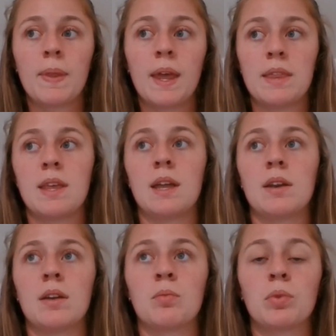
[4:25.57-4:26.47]
And
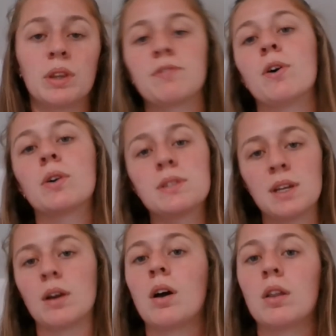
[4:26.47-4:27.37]
then really
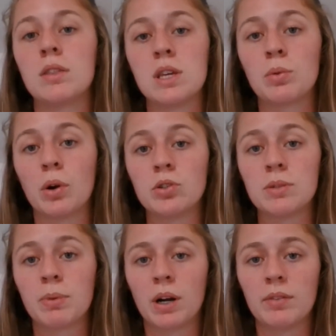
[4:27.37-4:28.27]
focusing on the
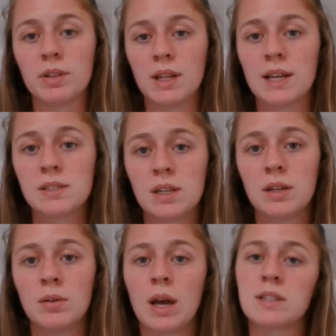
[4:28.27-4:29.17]
erosion part of the
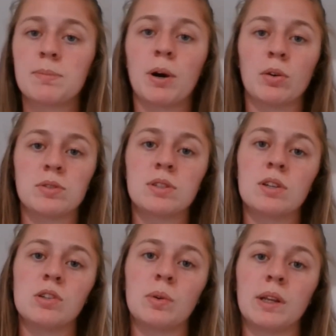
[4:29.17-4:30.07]
lesson as opposed to
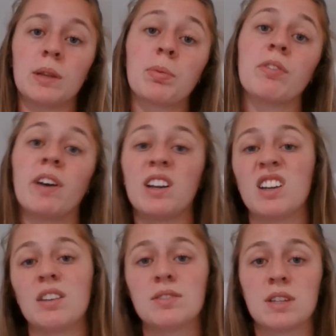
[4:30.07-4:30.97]
doing the
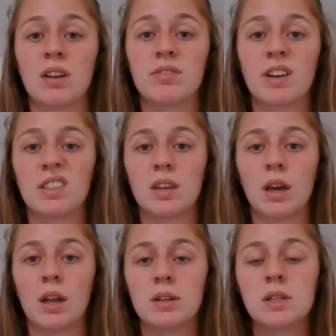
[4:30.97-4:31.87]
preventative stuff at the
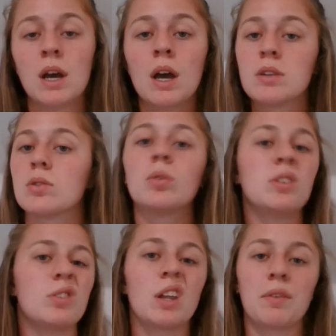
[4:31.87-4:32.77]
end. So only
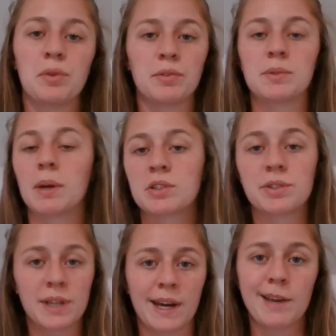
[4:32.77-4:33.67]
do that if you have some extra
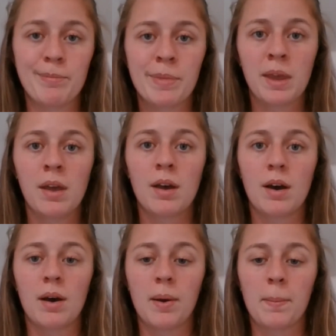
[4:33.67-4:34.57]
time.
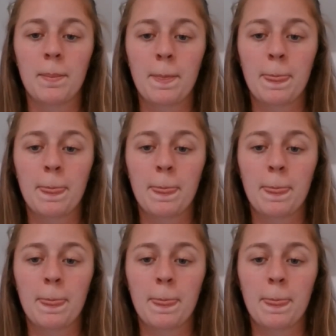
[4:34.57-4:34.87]
And